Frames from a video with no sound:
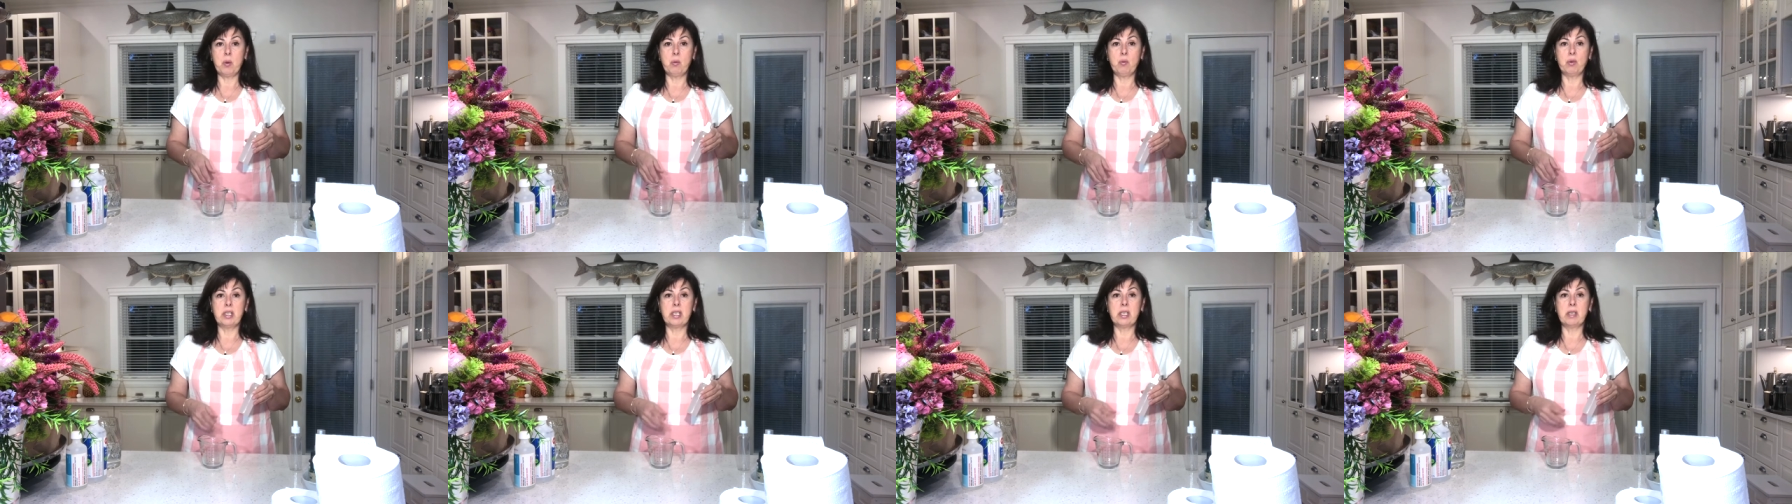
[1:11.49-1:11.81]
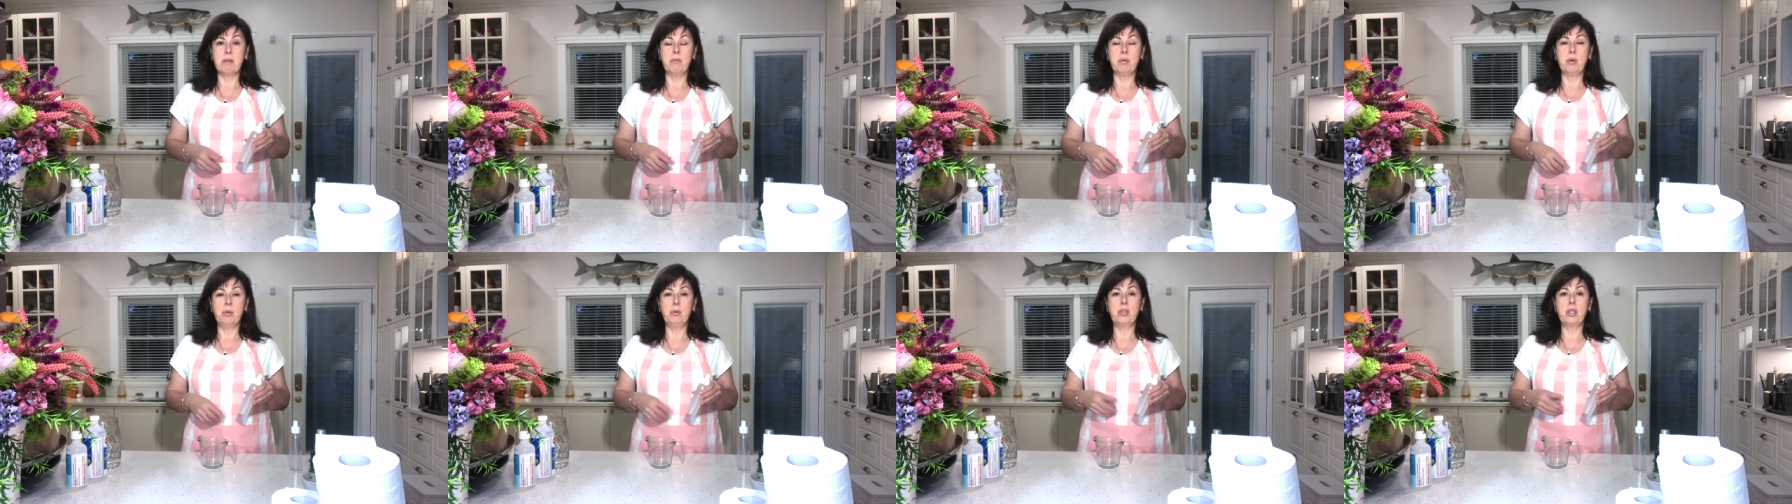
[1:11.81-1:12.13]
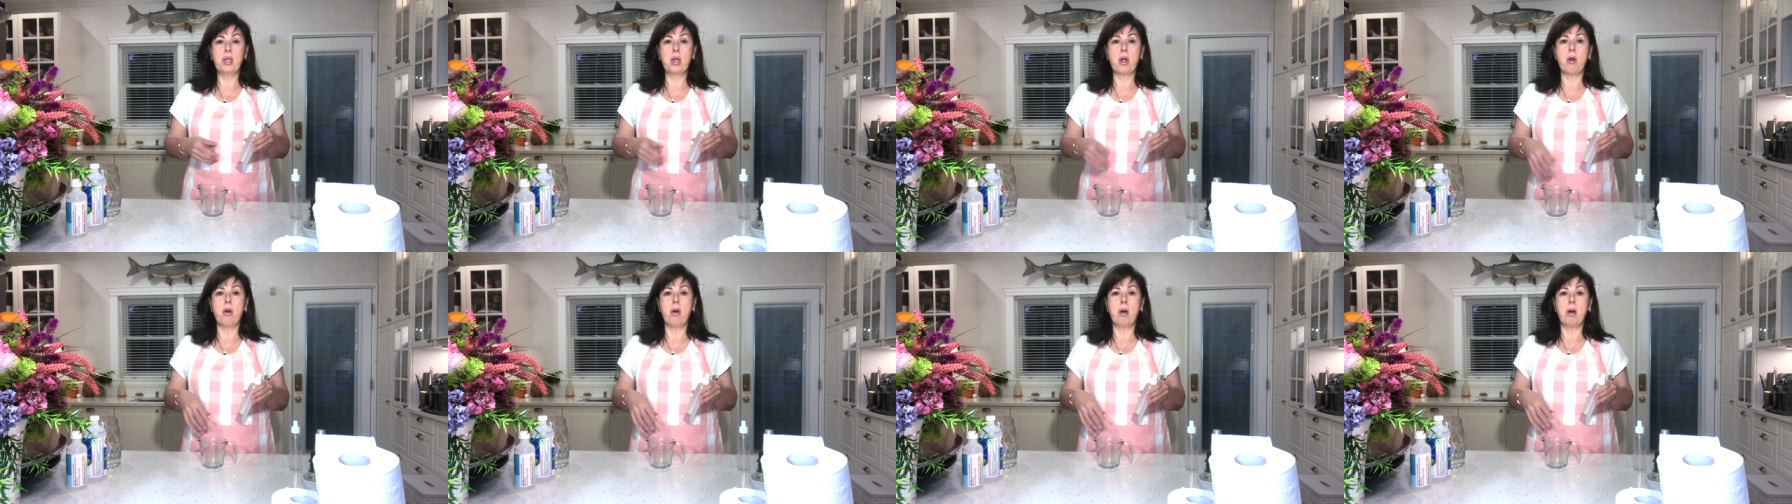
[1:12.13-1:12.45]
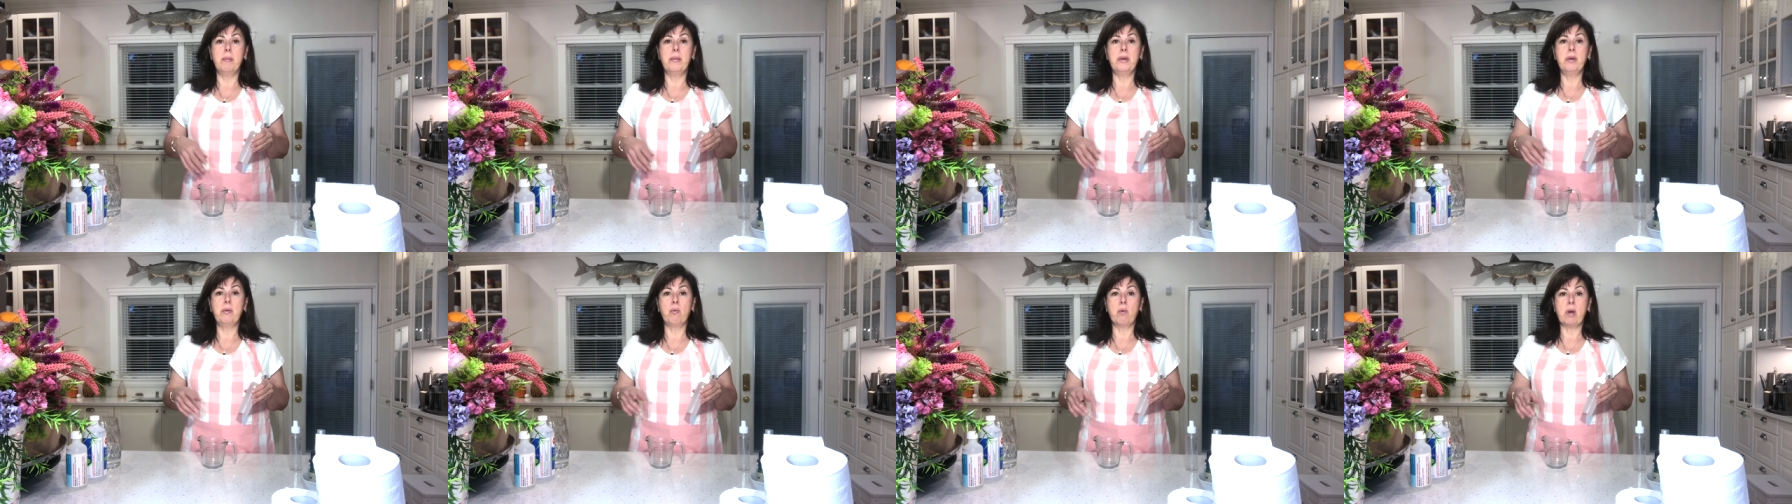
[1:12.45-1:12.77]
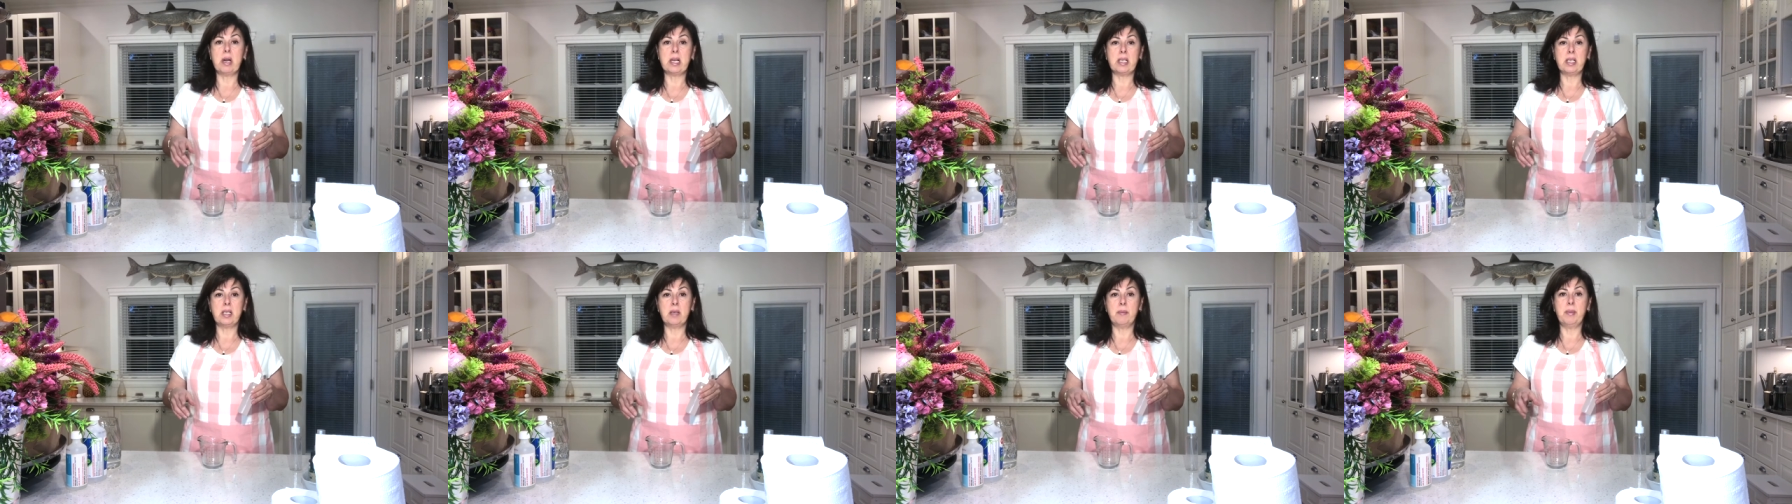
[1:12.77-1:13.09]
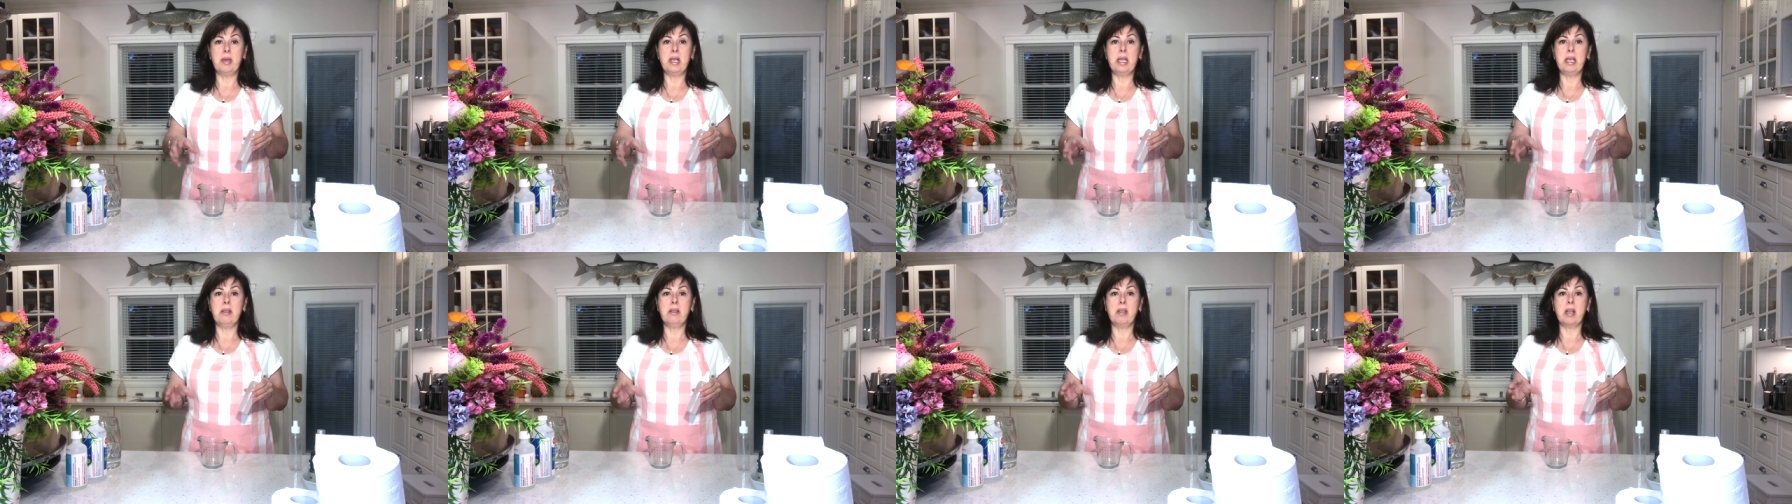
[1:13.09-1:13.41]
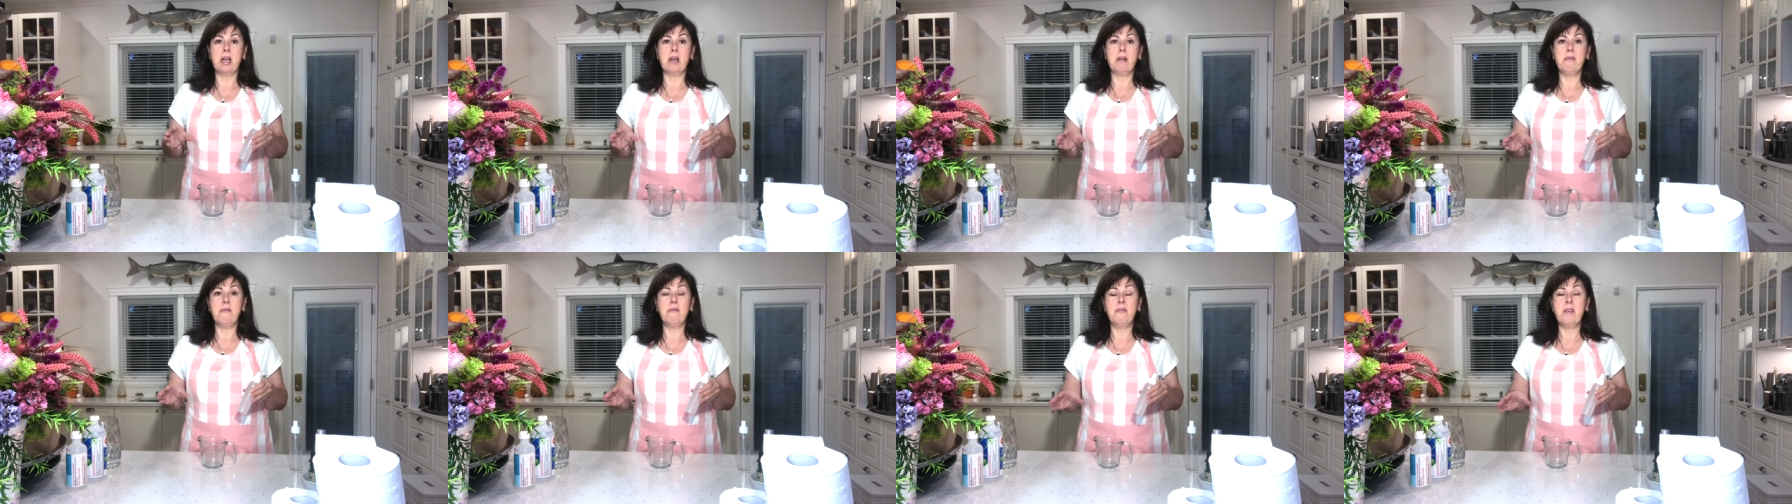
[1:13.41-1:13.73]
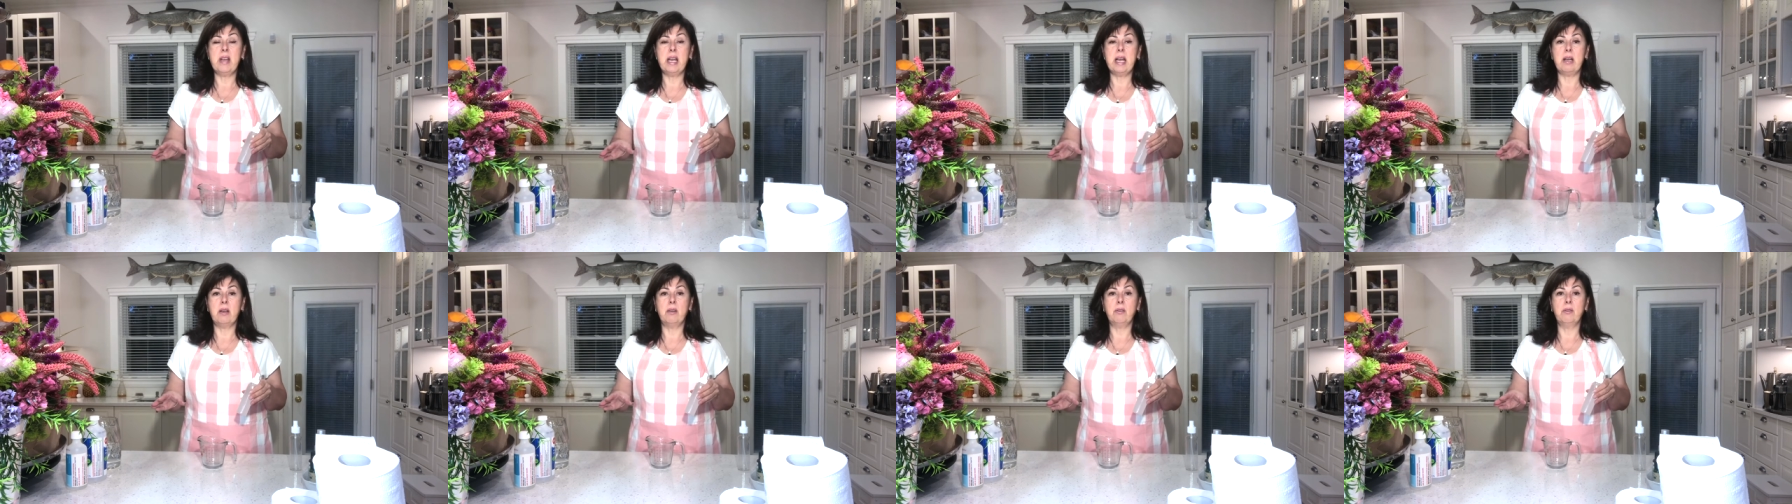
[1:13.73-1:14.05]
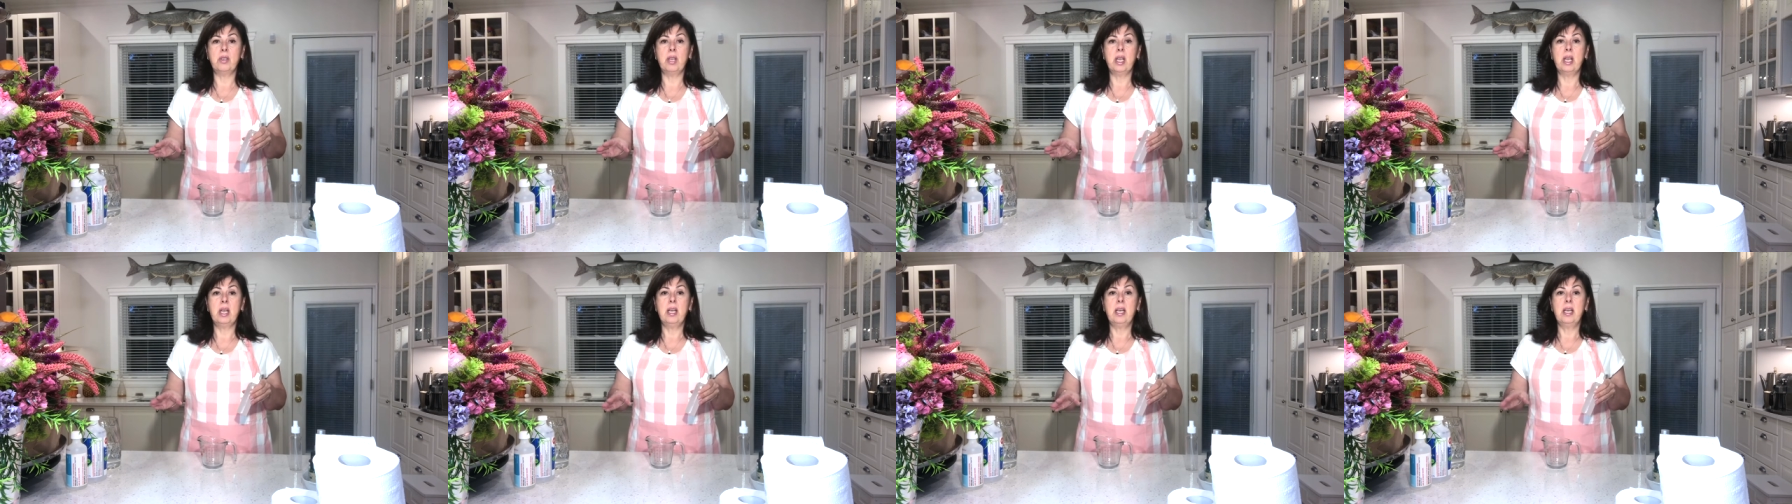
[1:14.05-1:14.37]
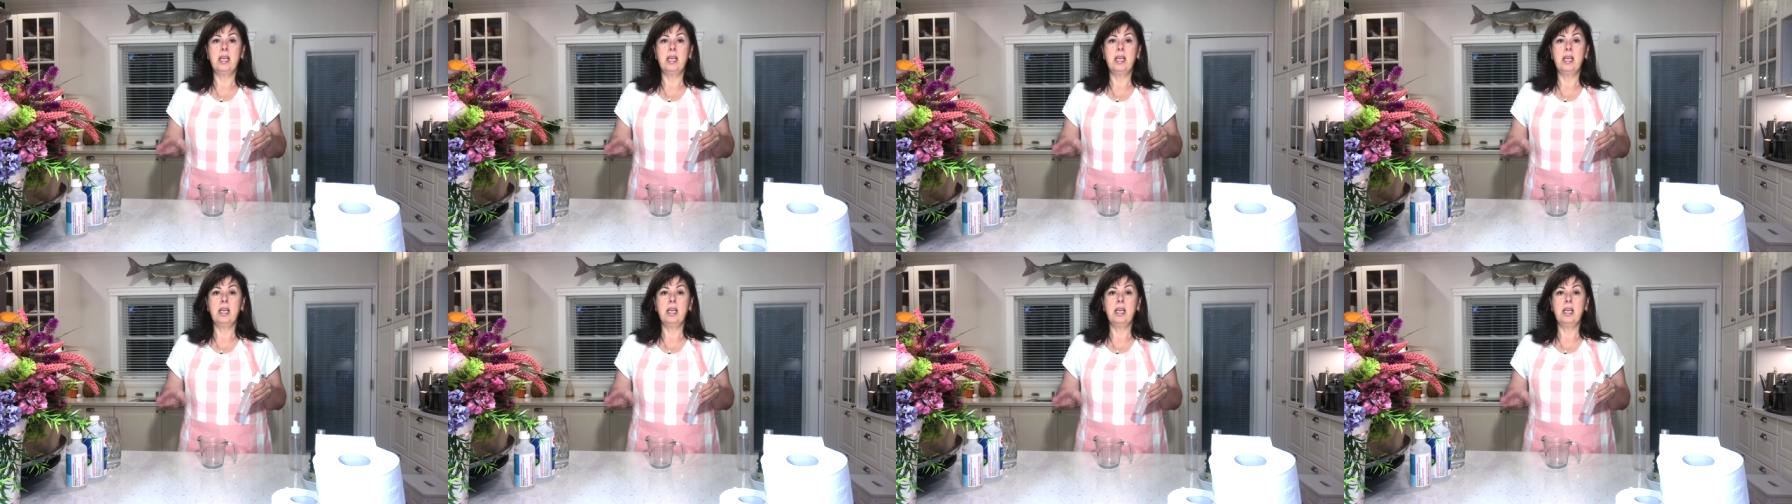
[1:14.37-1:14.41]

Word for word: was the most common recipe that I found